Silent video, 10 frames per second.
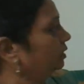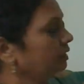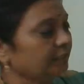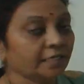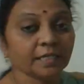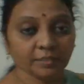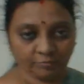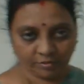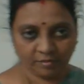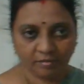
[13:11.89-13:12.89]

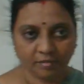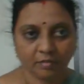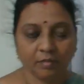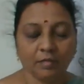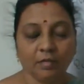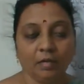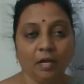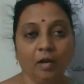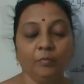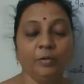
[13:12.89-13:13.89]
Negatives.
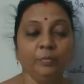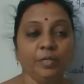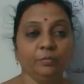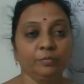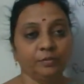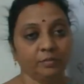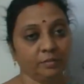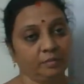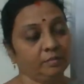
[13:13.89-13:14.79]
How do we use